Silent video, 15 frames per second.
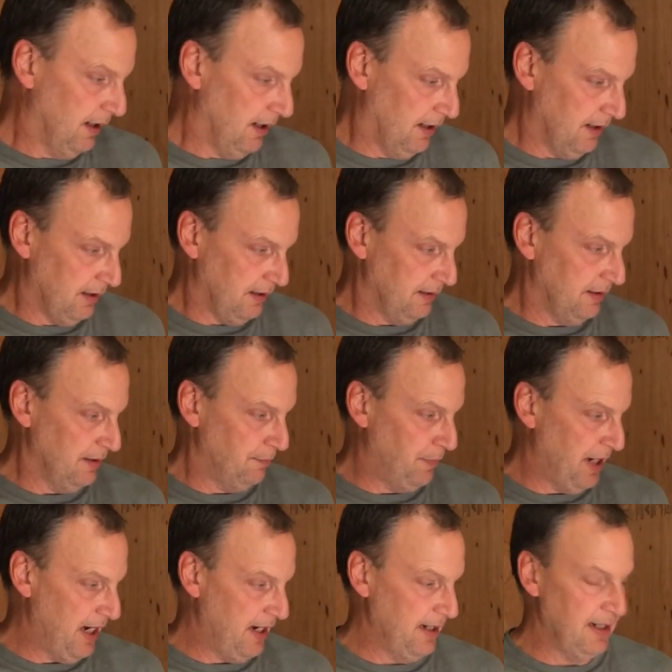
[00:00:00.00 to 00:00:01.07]
uh,
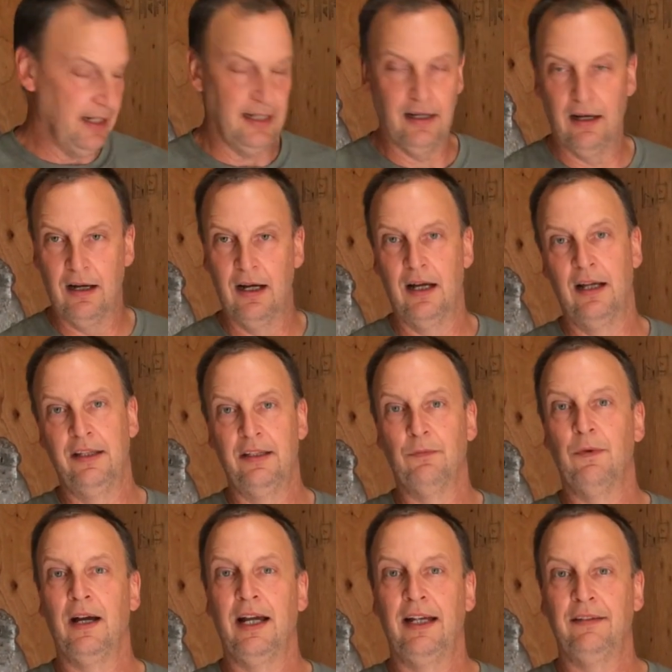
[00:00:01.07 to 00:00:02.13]
depending on the
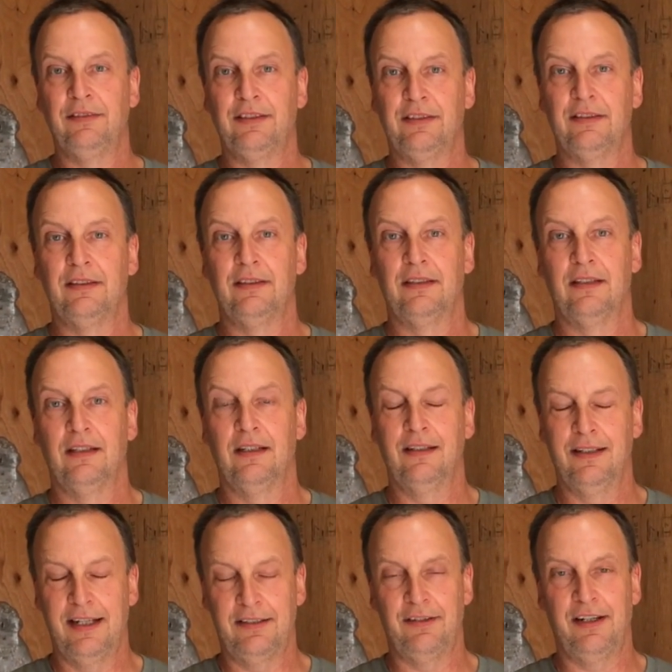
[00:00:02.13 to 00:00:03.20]
wife's
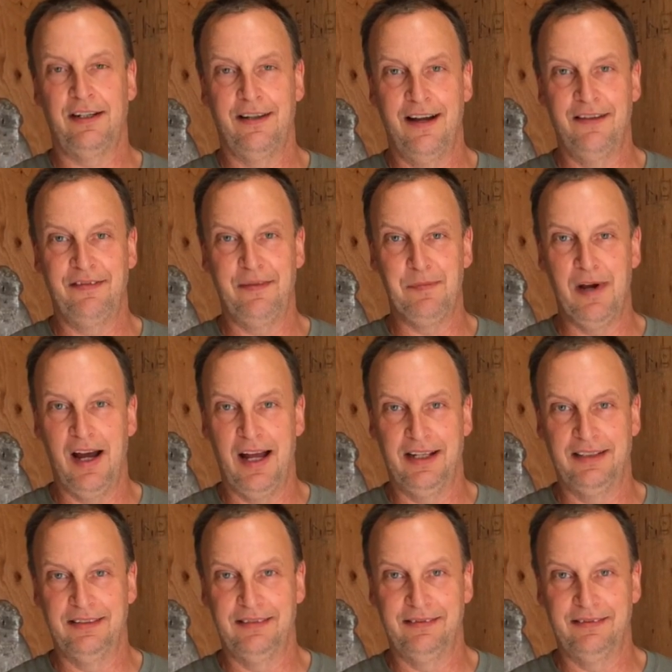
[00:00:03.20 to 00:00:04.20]
electric coffee pot.